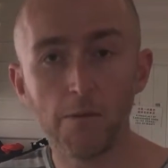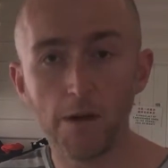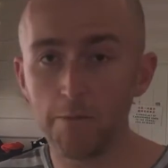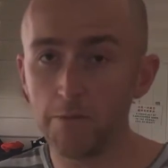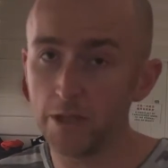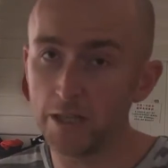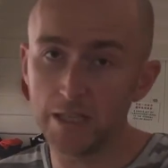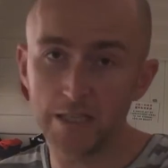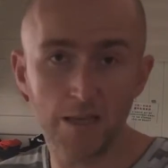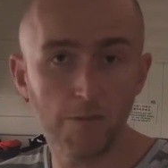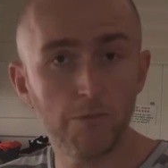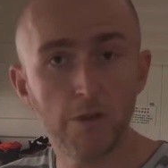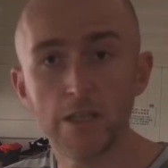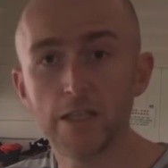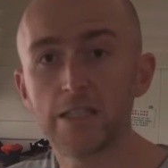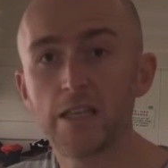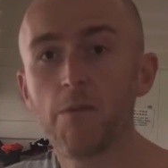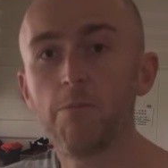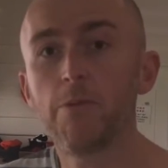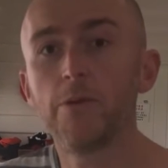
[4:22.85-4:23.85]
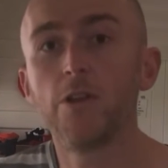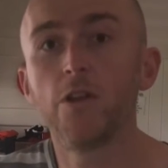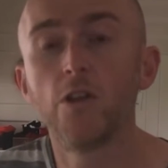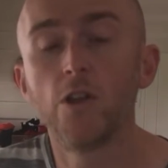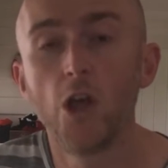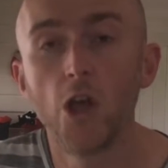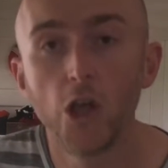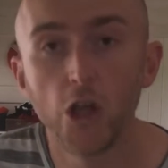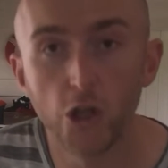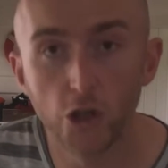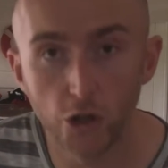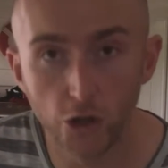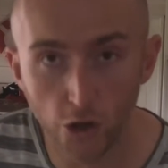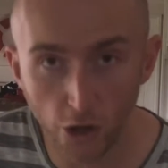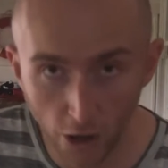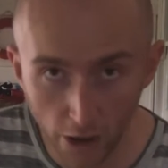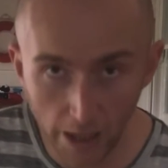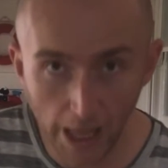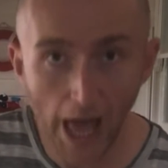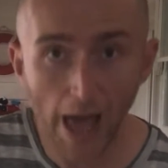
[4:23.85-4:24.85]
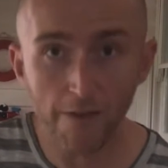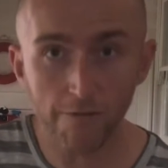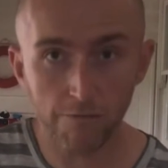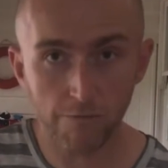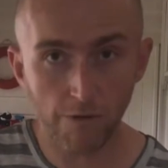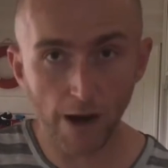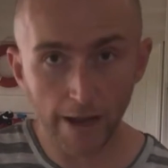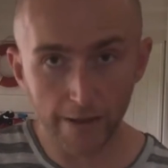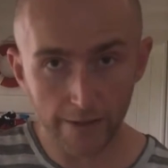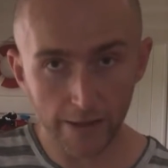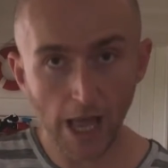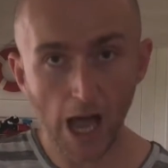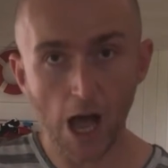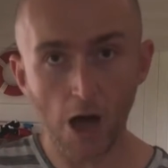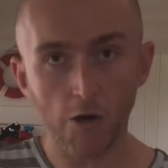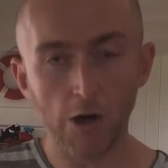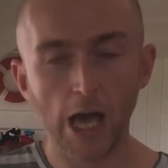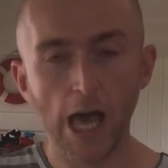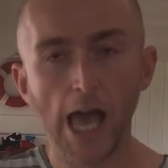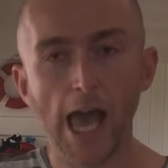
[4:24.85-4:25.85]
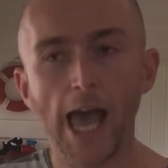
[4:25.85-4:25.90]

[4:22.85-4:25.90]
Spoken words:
Maybe there's something that's happening in your life right now,